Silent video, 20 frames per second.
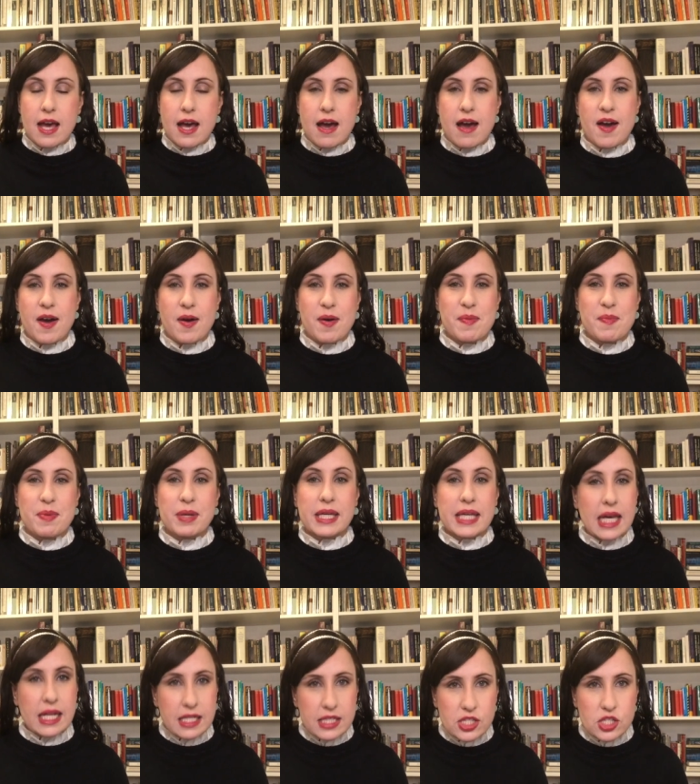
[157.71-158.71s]
Um, but
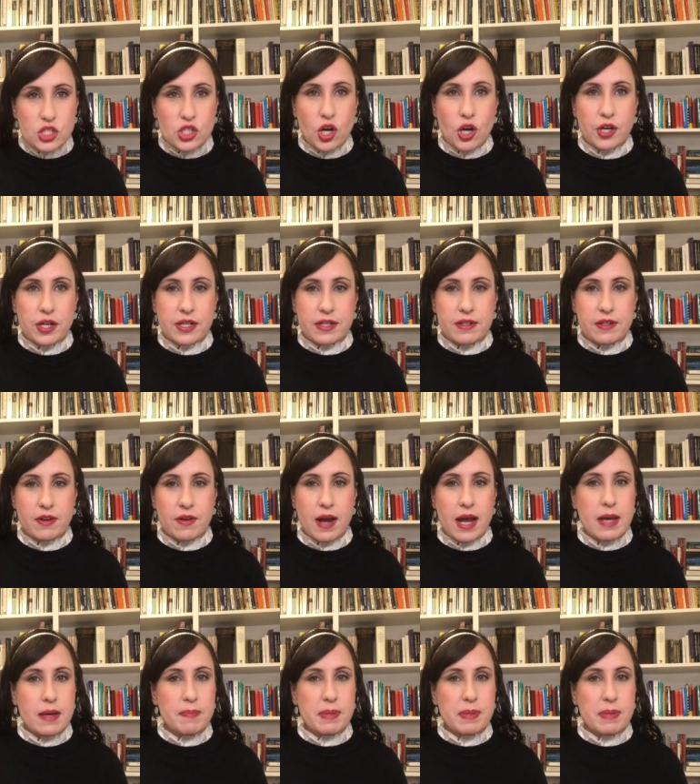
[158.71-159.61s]
get it started, all right?